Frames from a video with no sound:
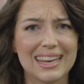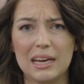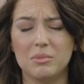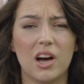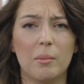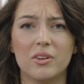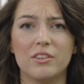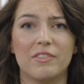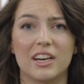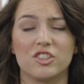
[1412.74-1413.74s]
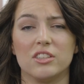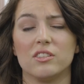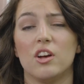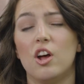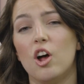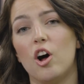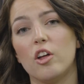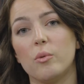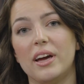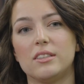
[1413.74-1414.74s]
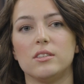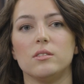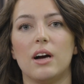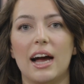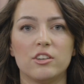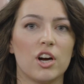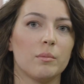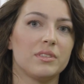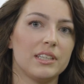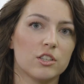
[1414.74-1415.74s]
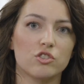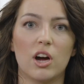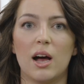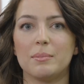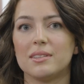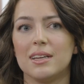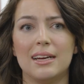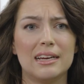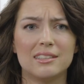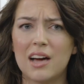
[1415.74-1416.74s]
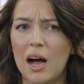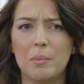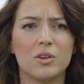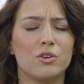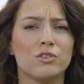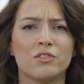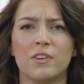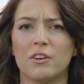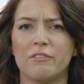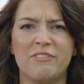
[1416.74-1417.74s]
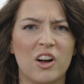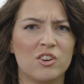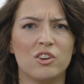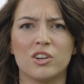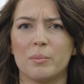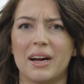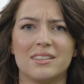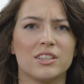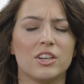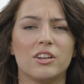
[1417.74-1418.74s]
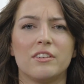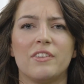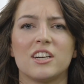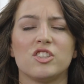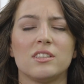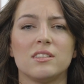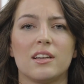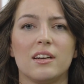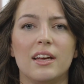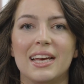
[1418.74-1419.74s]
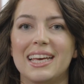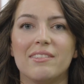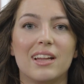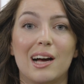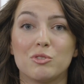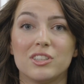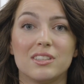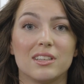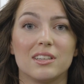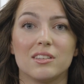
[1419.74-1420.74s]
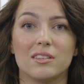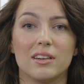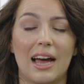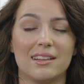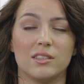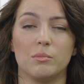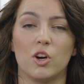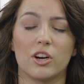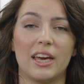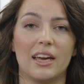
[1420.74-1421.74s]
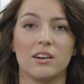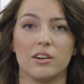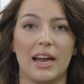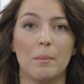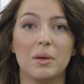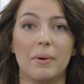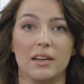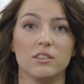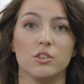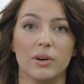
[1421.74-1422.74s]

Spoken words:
abdominal infections, all the way to eye drops, ear drops, topicals for fungal or bacterial infections, and even the option to add some Narcan or an EpiPen to